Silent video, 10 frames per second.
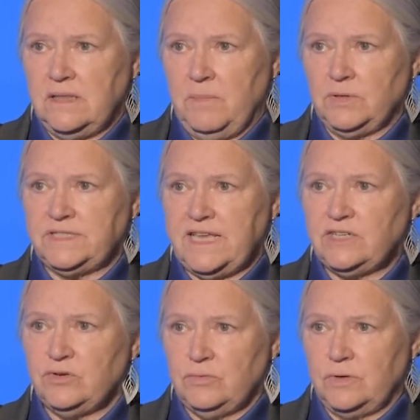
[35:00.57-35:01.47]
the most
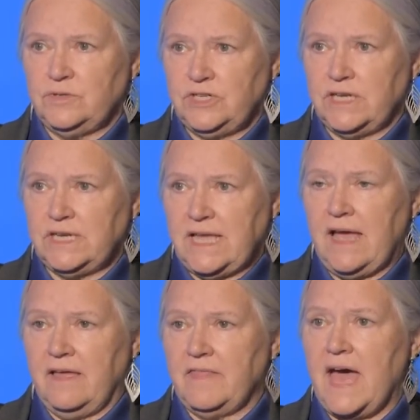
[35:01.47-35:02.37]
center room she could
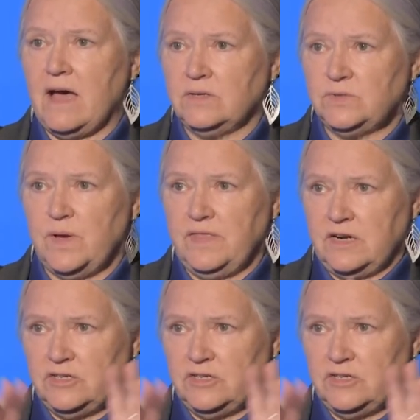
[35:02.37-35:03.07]
get in the house while they're